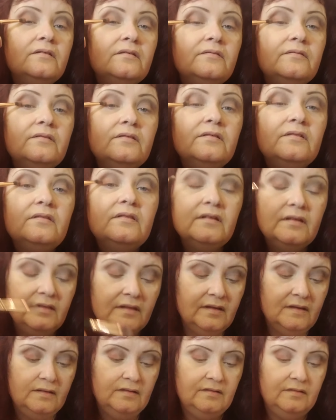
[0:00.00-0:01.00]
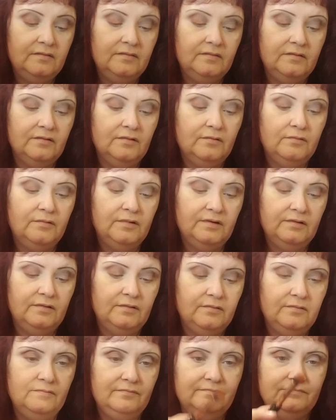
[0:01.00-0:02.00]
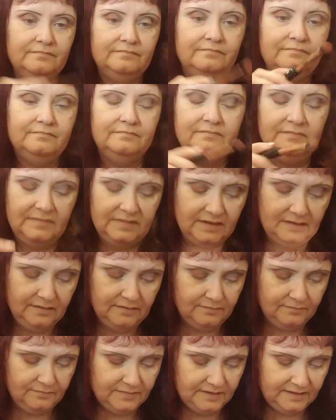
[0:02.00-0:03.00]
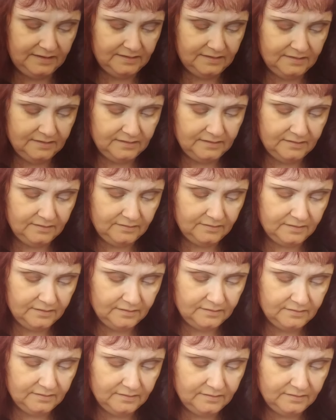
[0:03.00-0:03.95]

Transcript: You see that on the corner. Oh, and I went into another color.